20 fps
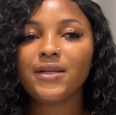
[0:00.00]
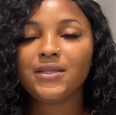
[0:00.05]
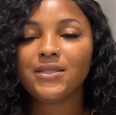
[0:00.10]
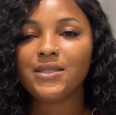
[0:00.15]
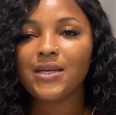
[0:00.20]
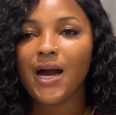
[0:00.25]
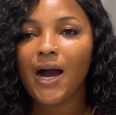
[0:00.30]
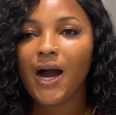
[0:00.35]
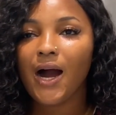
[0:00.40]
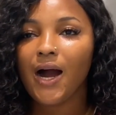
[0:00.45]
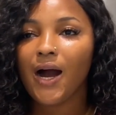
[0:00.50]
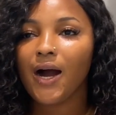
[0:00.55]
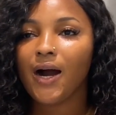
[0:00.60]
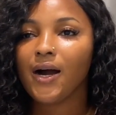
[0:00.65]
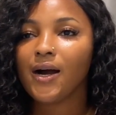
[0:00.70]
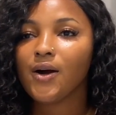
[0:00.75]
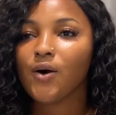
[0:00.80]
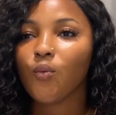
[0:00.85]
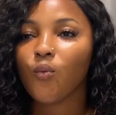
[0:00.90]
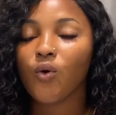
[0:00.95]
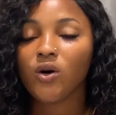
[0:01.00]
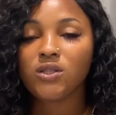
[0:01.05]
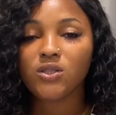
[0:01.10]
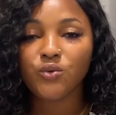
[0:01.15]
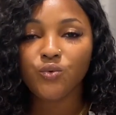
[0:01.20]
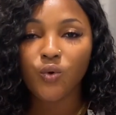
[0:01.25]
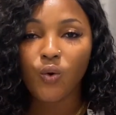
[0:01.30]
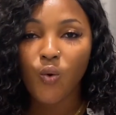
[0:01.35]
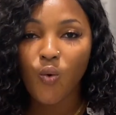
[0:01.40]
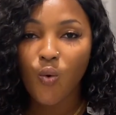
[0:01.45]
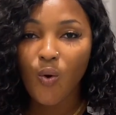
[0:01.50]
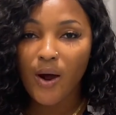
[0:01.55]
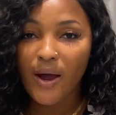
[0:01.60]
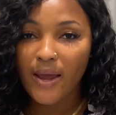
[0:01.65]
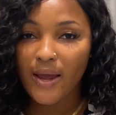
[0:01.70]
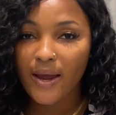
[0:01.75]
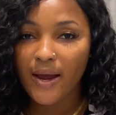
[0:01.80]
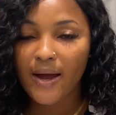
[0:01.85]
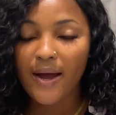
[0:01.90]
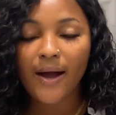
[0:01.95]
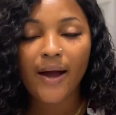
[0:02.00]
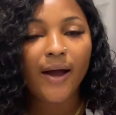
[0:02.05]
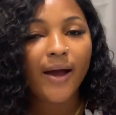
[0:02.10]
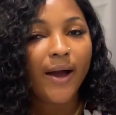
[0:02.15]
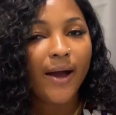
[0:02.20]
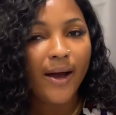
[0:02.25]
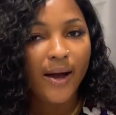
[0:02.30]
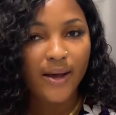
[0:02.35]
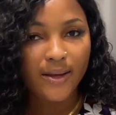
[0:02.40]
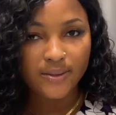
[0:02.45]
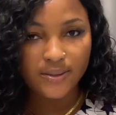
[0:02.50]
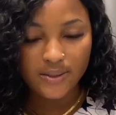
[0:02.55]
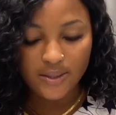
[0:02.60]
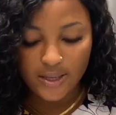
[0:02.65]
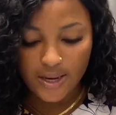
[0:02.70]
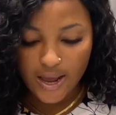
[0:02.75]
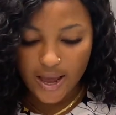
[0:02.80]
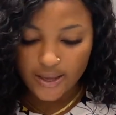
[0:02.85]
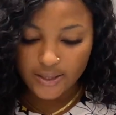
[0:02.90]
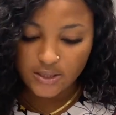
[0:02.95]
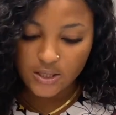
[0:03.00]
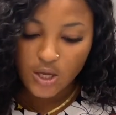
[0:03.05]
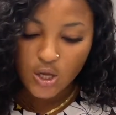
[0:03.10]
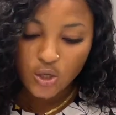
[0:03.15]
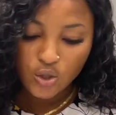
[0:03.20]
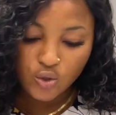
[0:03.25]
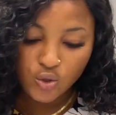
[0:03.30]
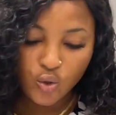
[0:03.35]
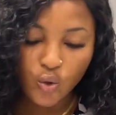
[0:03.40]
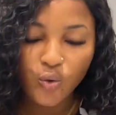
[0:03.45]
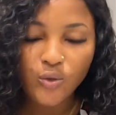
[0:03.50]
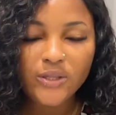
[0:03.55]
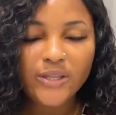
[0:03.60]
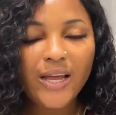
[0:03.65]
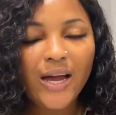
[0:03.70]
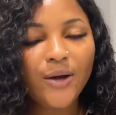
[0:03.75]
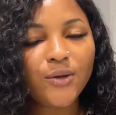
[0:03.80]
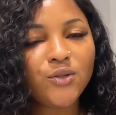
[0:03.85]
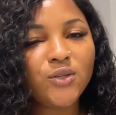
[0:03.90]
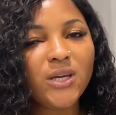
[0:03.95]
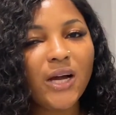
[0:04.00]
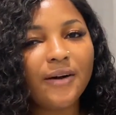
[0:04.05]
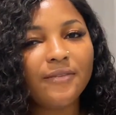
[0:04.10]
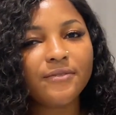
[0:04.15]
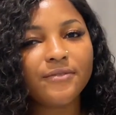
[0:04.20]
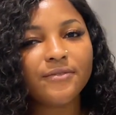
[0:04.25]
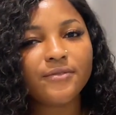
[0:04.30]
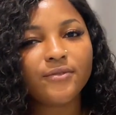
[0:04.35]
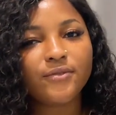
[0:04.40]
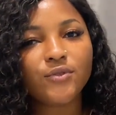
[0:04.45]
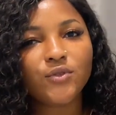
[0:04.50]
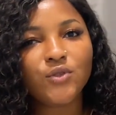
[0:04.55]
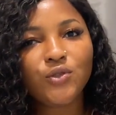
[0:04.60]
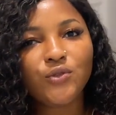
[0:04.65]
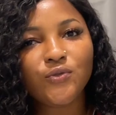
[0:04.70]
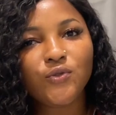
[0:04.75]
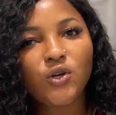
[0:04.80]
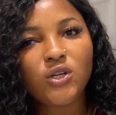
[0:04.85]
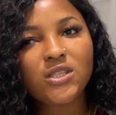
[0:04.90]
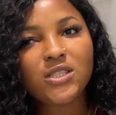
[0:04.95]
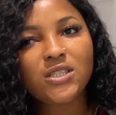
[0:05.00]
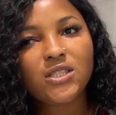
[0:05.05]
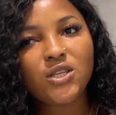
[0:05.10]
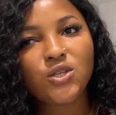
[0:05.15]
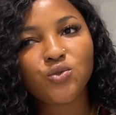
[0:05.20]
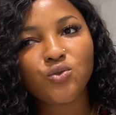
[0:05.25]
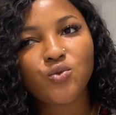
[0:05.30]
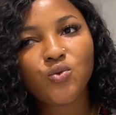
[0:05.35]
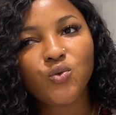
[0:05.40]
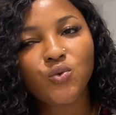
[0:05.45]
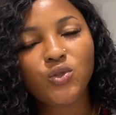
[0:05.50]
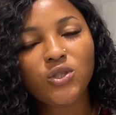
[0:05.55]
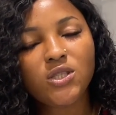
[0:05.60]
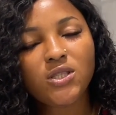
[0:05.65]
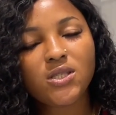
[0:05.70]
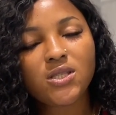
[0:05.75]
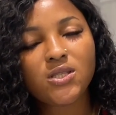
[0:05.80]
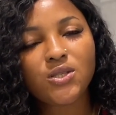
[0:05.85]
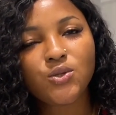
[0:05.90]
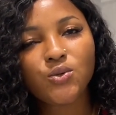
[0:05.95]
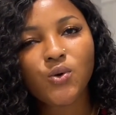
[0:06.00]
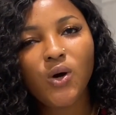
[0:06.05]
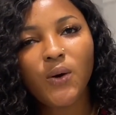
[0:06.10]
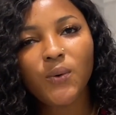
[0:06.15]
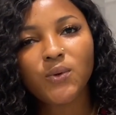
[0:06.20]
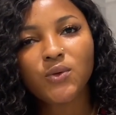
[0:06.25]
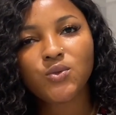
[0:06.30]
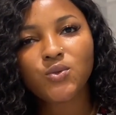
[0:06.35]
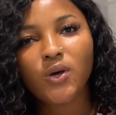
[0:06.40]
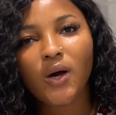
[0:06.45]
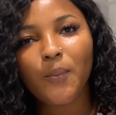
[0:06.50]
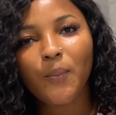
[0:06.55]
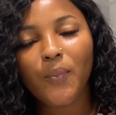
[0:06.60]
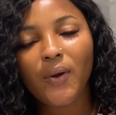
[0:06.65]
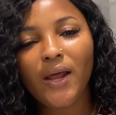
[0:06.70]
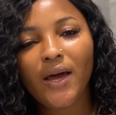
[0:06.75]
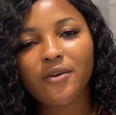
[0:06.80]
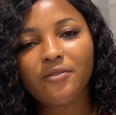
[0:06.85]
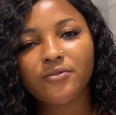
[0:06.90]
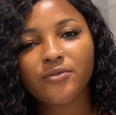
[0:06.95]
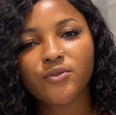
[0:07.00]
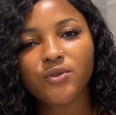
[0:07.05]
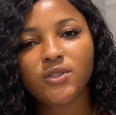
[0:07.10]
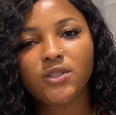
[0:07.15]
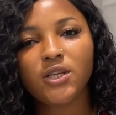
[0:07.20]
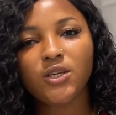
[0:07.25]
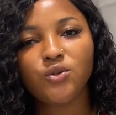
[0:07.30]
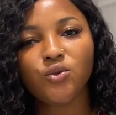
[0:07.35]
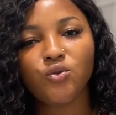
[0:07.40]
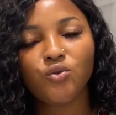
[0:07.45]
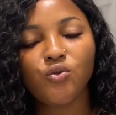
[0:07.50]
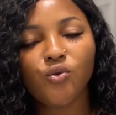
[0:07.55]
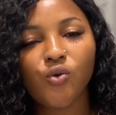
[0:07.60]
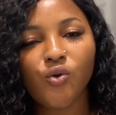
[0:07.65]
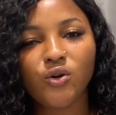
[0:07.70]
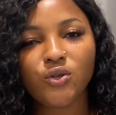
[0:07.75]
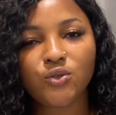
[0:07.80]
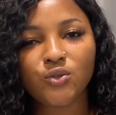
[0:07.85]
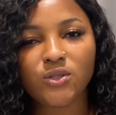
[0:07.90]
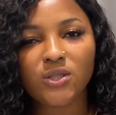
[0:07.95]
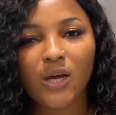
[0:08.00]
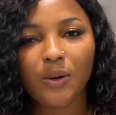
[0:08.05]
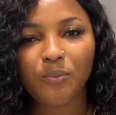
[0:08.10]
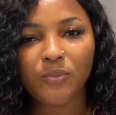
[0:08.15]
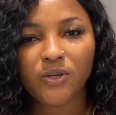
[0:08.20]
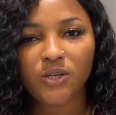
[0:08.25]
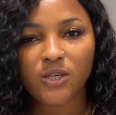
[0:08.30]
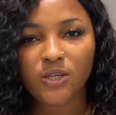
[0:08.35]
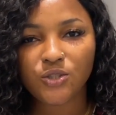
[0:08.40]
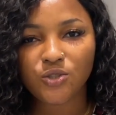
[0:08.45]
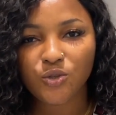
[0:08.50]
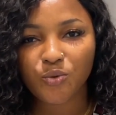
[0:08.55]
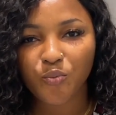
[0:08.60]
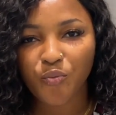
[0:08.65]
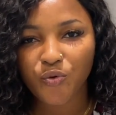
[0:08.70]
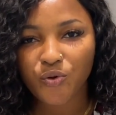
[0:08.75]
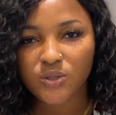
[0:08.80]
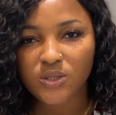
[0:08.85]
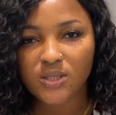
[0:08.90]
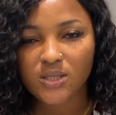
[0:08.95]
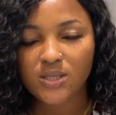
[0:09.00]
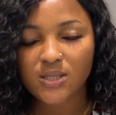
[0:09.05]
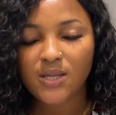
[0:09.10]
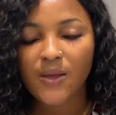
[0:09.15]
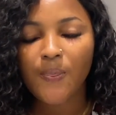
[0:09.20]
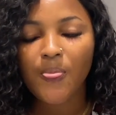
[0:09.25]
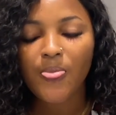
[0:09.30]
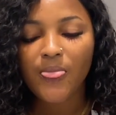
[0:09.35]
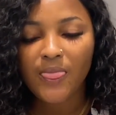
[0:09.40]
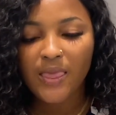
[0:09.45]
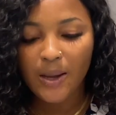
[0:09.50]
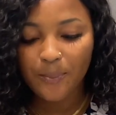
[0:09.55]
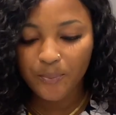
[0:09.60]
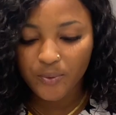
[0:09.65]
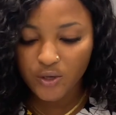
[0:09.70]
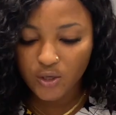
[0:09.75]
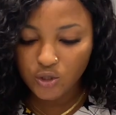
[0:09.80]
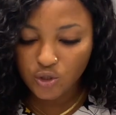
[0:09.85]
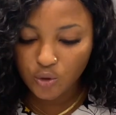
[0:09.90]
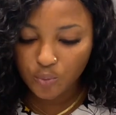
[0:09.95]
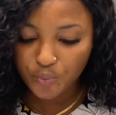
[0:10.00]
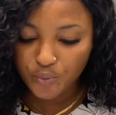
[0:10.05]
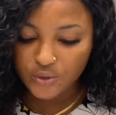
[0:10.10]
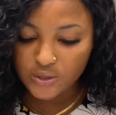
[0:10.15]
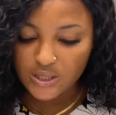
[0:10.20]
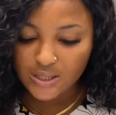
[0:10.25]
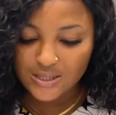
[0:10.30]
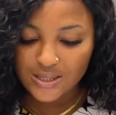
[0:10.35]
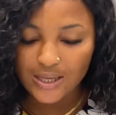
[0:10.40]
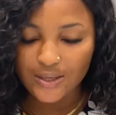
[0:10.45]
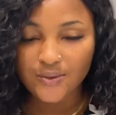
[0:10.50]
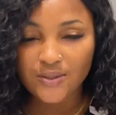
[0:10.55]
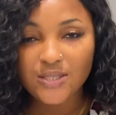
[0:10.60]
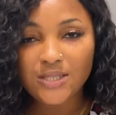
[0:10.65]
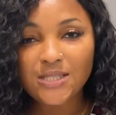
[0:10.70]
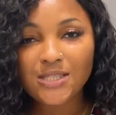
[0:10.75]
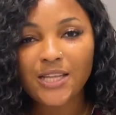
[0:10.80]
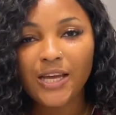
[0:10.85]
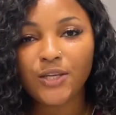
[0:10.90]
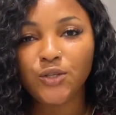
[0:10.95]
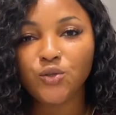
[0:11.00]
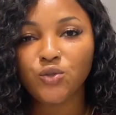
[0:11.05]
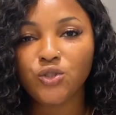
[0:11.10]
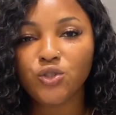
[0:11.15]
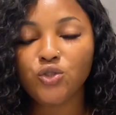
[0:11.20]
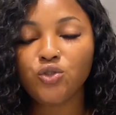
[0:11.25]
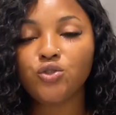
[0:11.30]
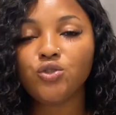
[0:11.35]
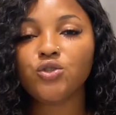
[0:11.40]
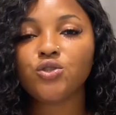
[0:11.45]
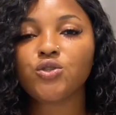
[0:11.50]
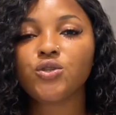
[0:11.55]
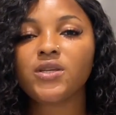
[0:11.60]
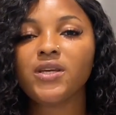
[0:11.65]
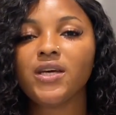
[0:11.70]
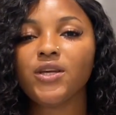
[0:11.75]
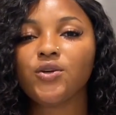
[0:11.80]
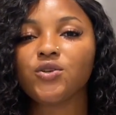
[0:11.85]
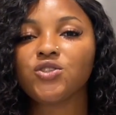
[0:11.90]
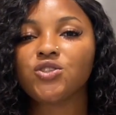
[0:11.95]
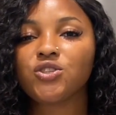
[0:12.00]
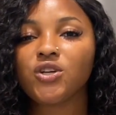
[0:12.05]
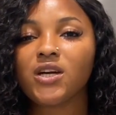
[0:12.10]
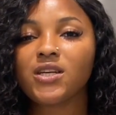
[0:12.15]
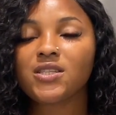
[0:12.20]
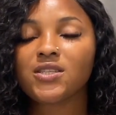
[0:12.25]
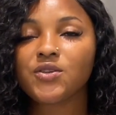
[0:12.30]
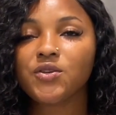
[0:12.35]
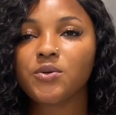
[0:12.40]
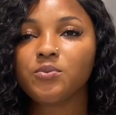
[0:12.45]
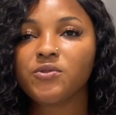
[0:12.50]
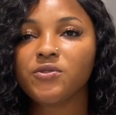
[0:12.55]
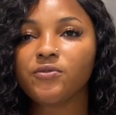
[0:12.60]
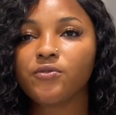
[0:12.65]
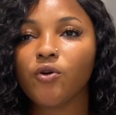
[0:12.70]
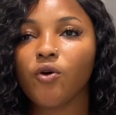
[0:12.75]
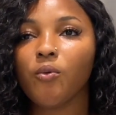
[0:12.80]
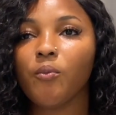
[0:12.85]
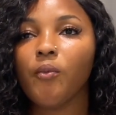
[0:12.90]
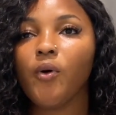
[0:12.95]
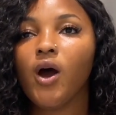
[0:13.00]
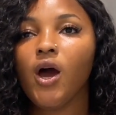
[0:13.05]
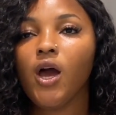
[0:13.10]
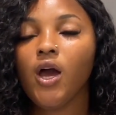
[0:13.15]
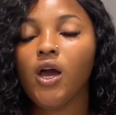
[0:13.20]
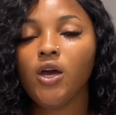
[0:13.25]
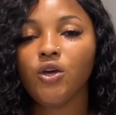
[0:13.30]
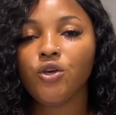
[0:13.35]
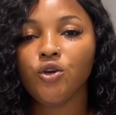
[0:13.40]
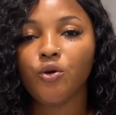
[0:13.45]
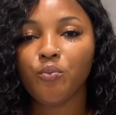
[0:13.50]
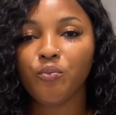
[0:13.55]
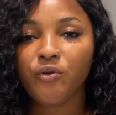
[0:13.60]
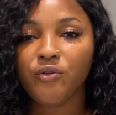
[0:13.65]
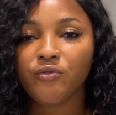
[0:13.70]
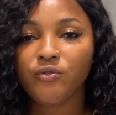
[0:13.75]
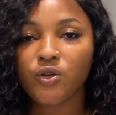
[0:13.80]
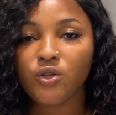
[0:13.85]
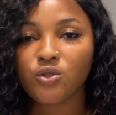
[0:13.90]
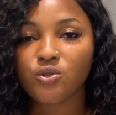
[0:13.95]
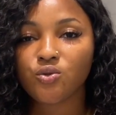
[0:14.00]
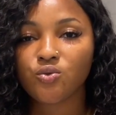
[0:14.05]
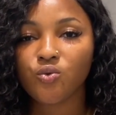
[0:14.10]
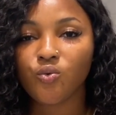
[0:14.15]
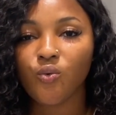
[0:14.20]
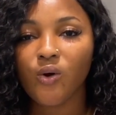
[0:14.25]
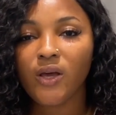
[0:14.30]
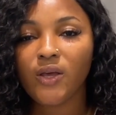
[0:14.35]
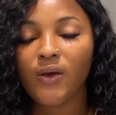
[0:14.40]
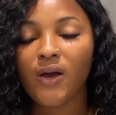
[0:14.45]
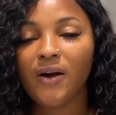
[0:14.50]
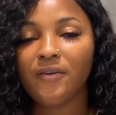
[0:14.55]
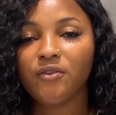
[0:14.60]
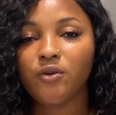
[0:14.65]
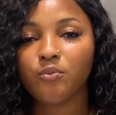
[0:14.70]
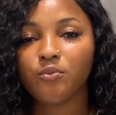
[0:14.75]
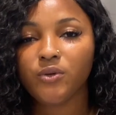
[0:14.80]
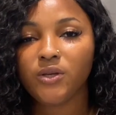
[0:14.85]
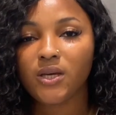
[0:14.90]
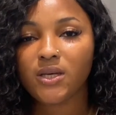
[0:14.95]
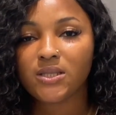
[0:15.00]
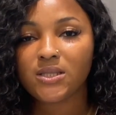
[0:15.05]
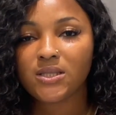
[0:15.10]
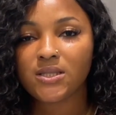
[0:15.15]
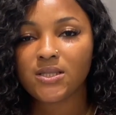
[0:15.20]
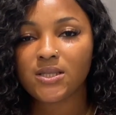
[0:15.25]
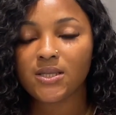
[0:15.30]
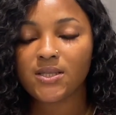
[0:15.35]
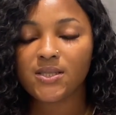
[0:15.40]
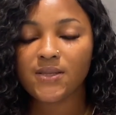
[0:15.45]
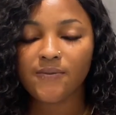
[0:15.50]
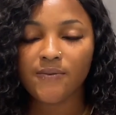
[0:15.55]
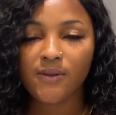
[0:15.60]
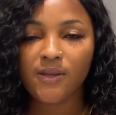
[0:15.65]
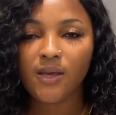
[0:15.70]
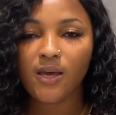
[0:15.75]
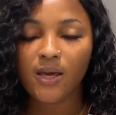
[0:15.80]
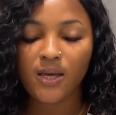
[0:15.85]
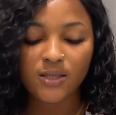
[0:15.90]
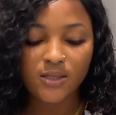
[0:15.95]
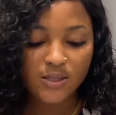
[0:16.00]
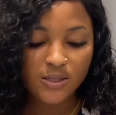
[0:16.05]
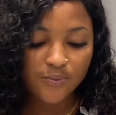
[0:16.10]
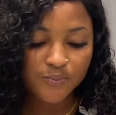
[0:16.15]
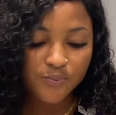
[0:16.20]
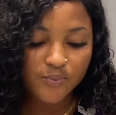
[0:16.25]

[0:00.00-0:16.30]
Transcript: their what they require, and the likes. So now you've gotten a school. This is the school I want to apply for. Then you go on to the application process. The application process now, things that you need to get your transcript from your previous school where you have your BSc certificate.